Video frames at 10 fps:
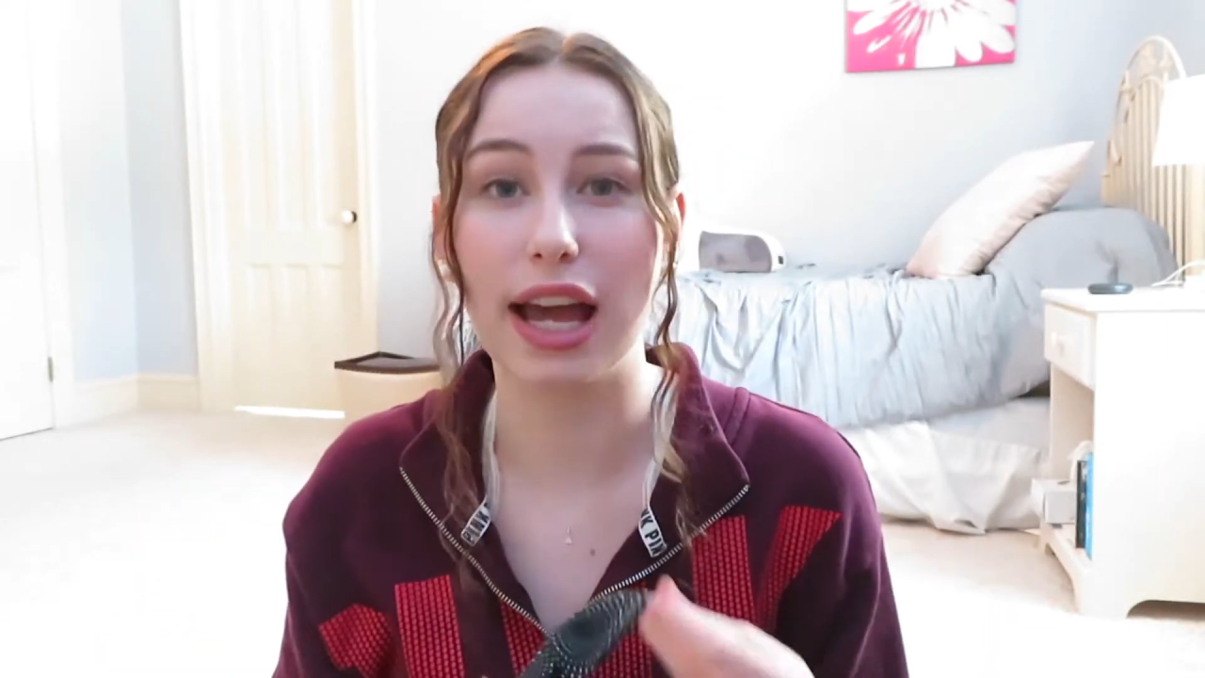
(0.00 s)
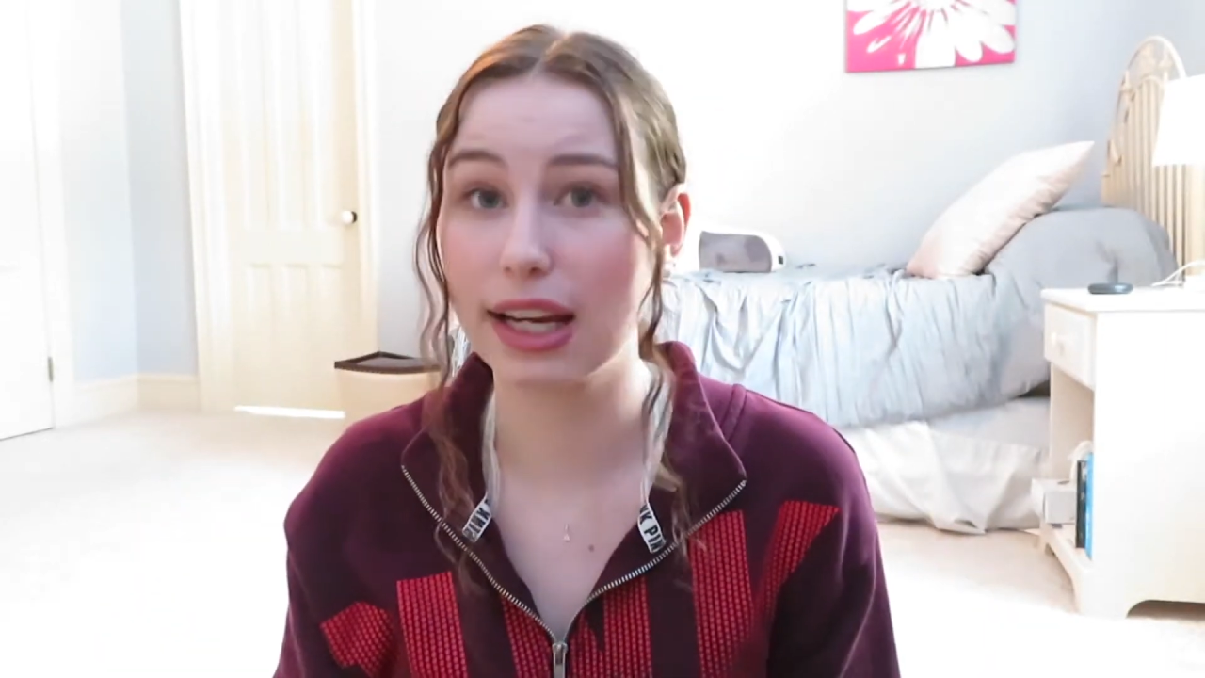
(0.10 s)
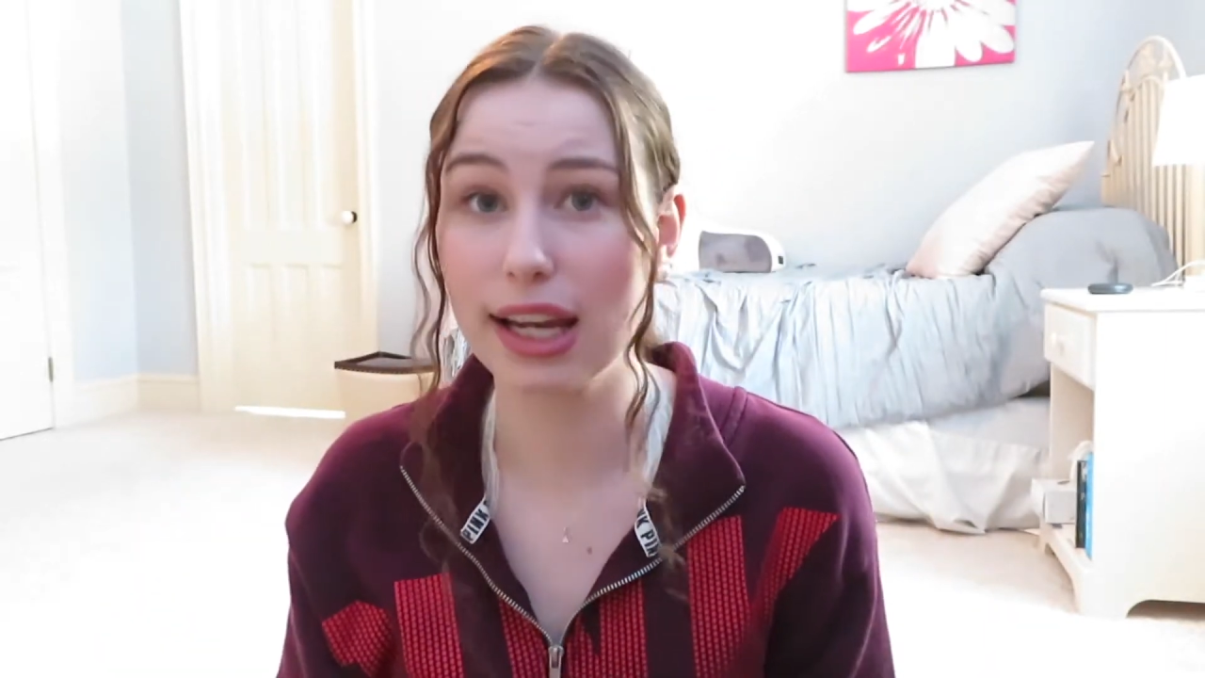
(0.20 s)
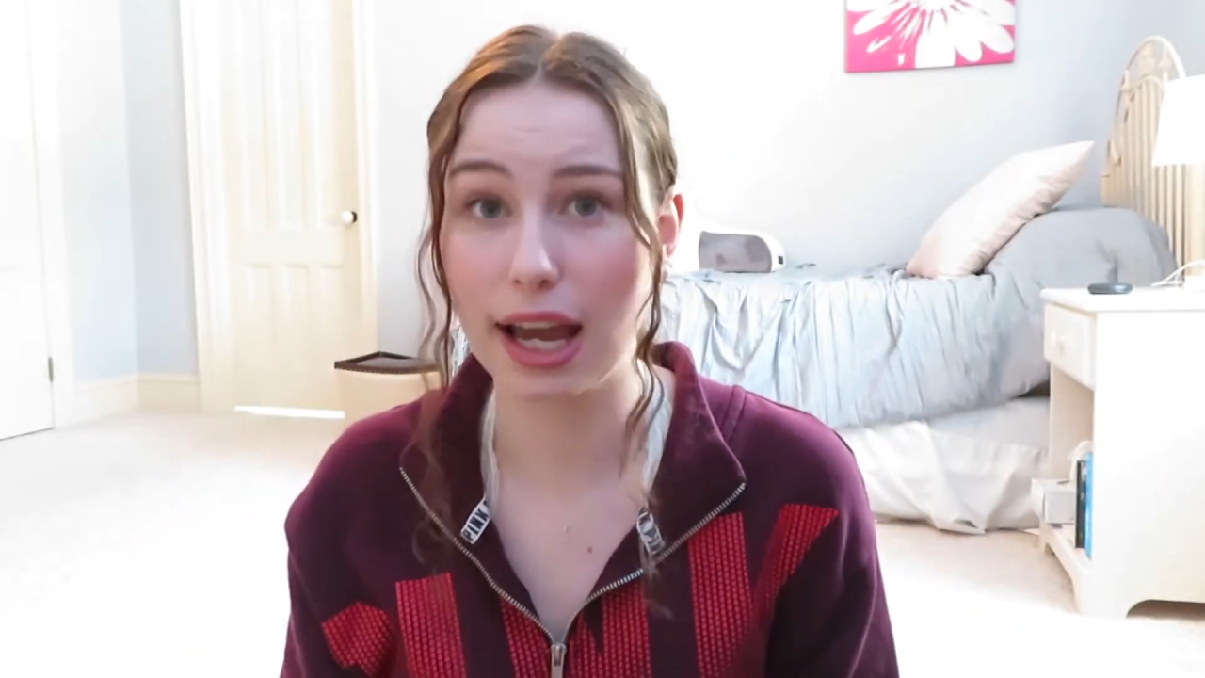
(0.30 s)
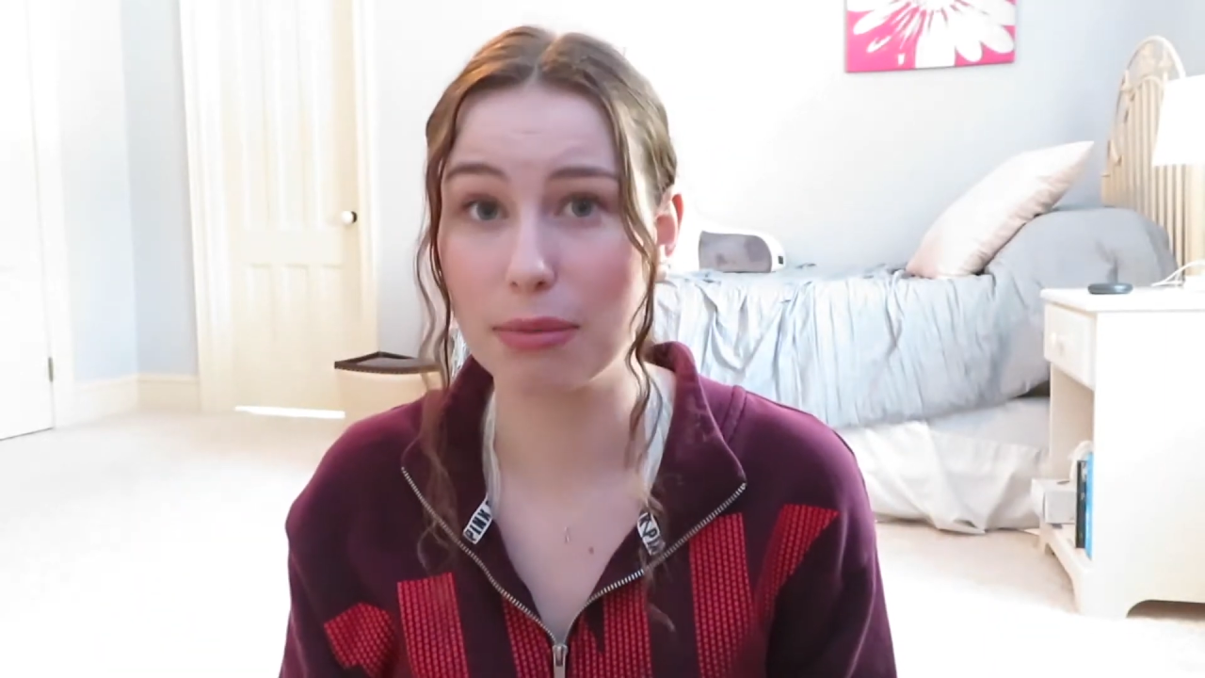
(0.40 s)

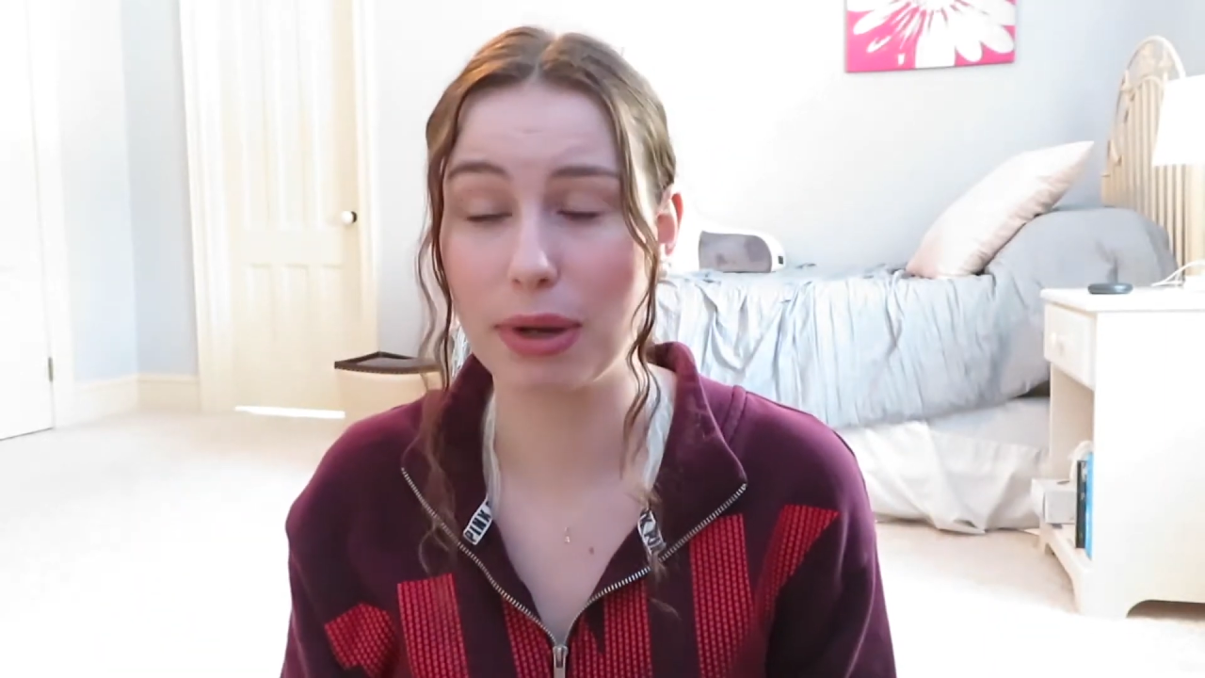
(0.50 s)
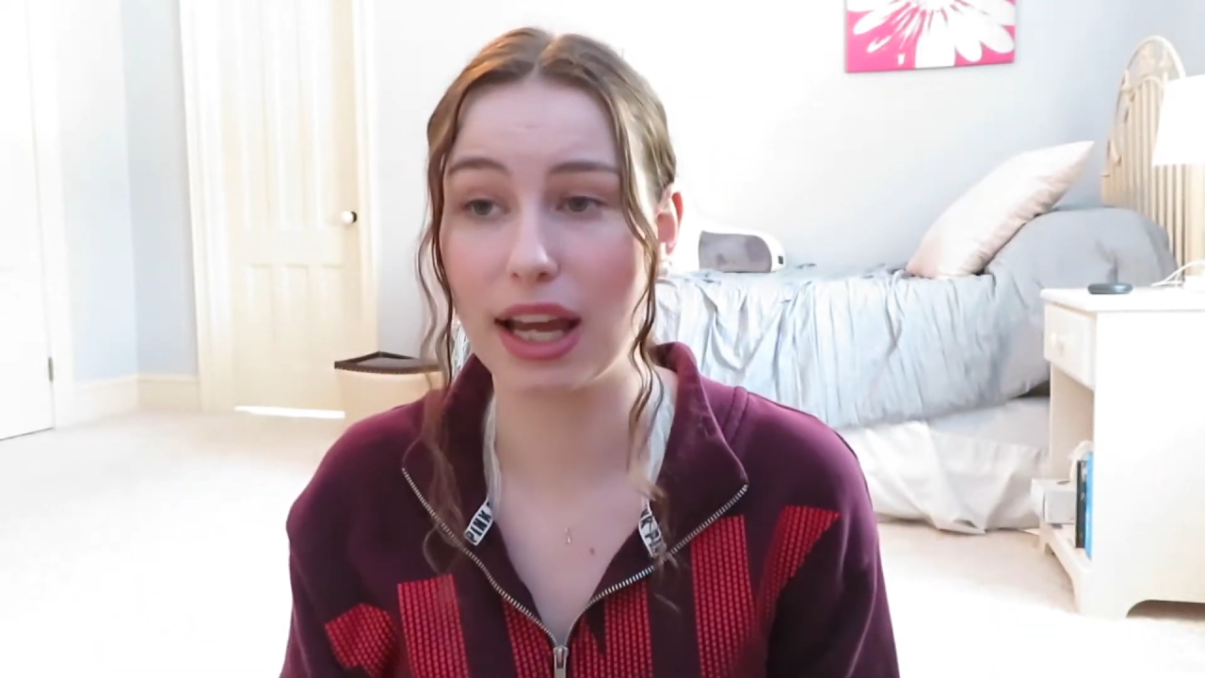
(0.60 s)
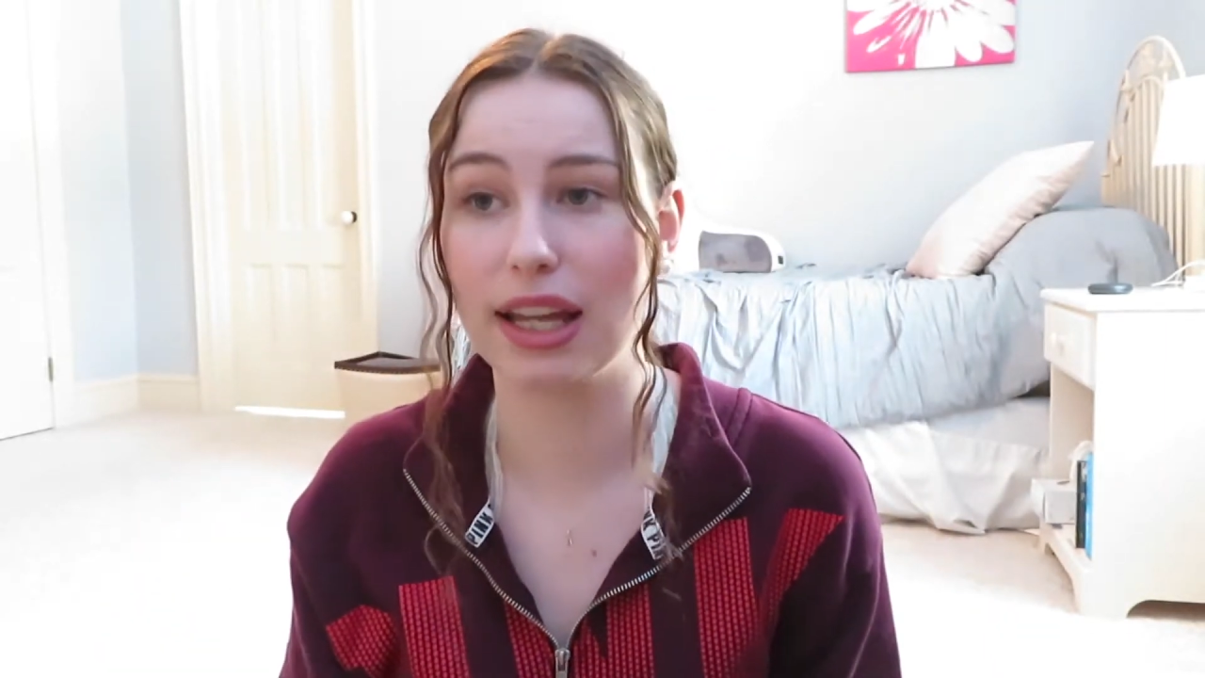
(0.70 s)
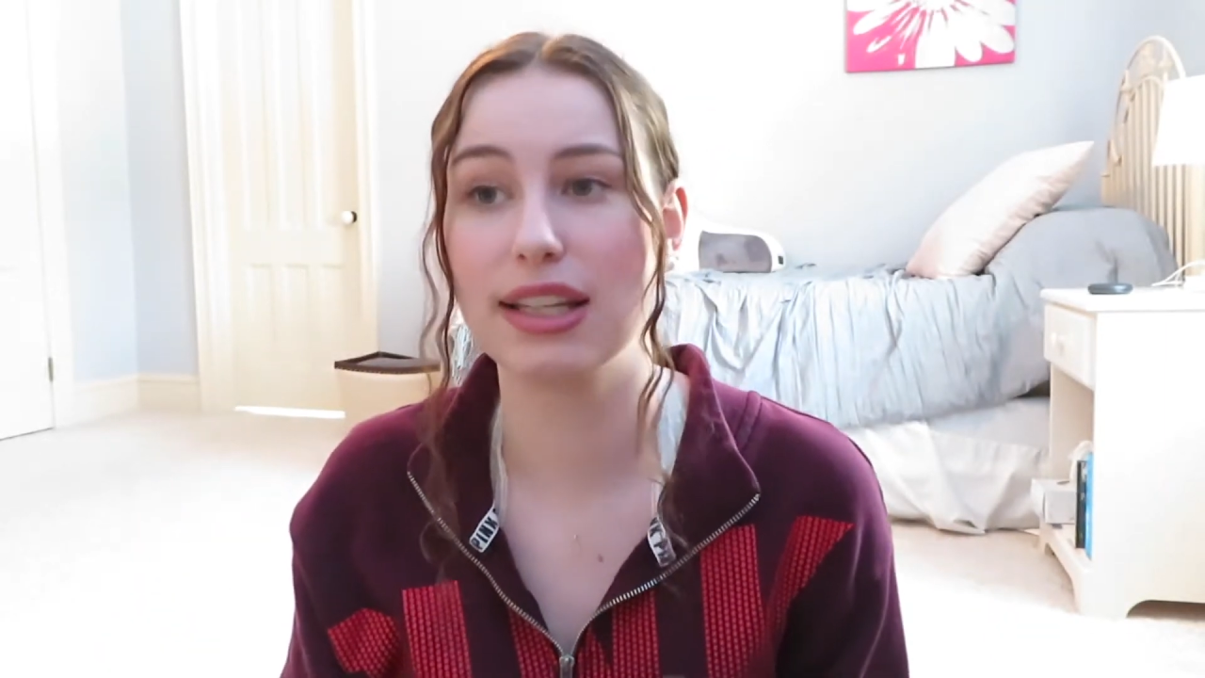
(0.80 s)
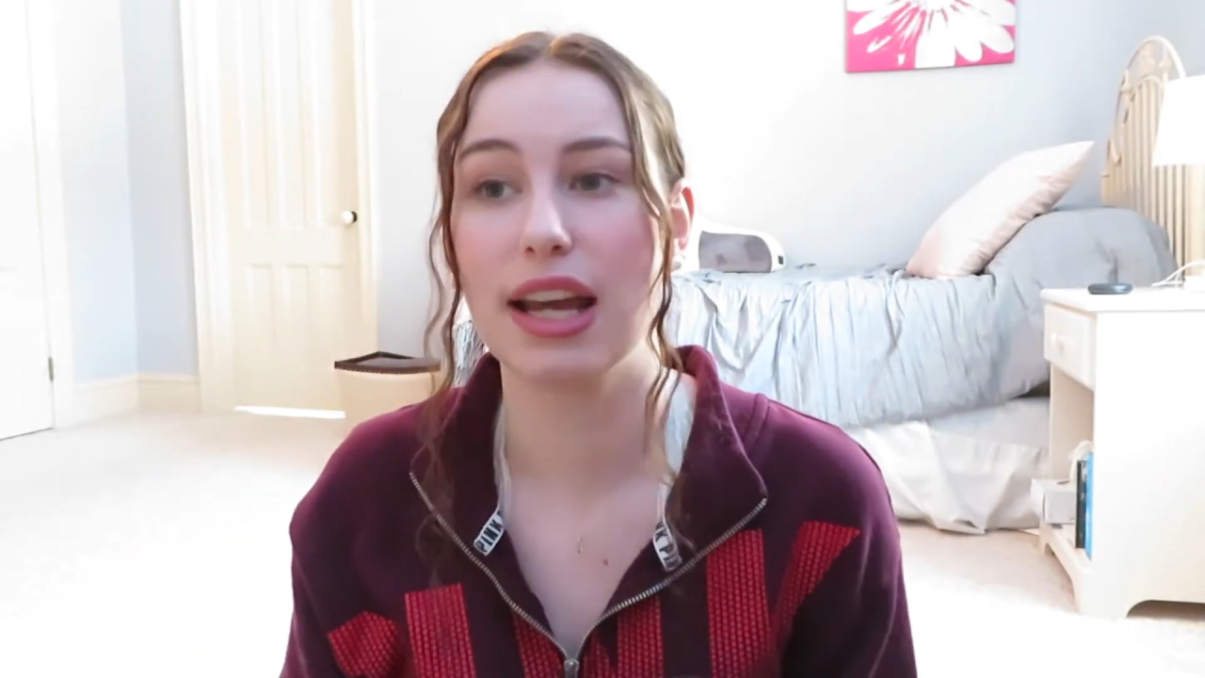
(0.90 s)
any
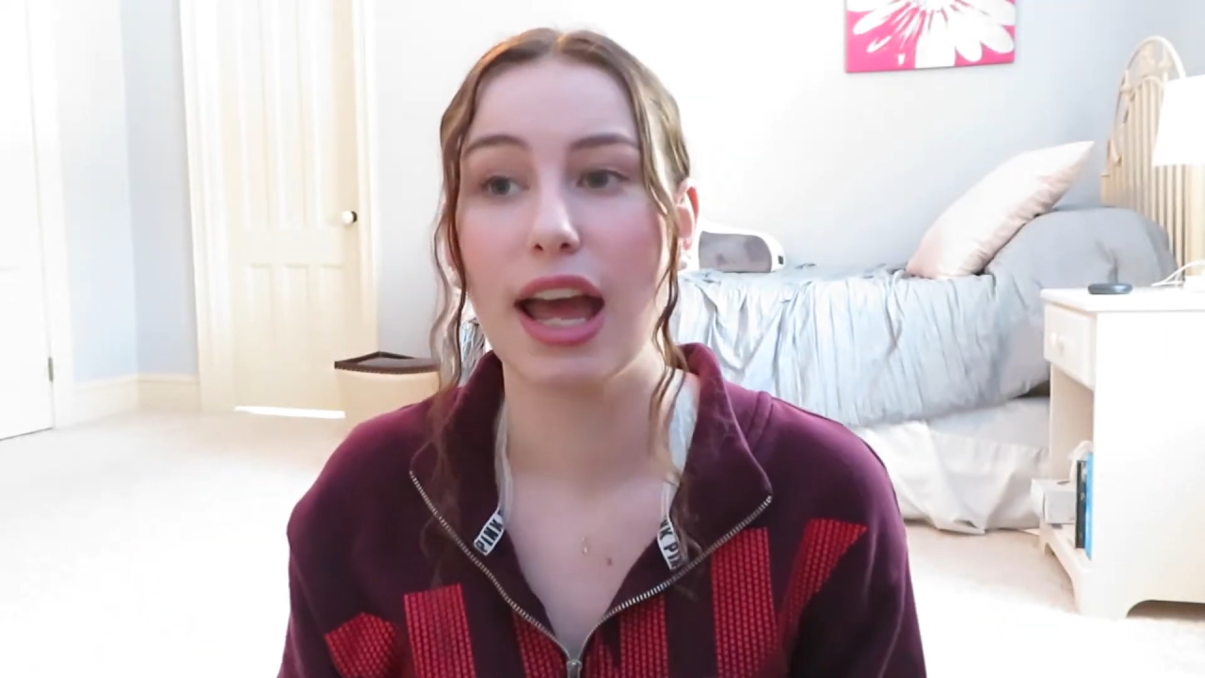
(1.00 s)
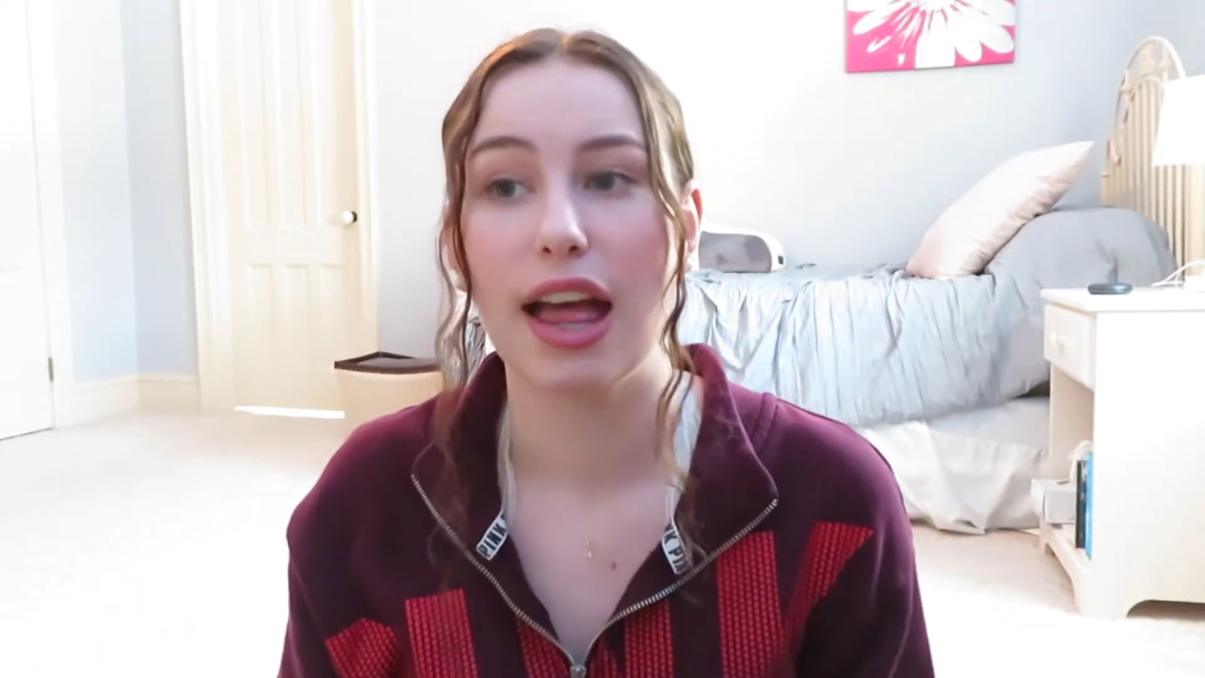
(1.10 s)
headband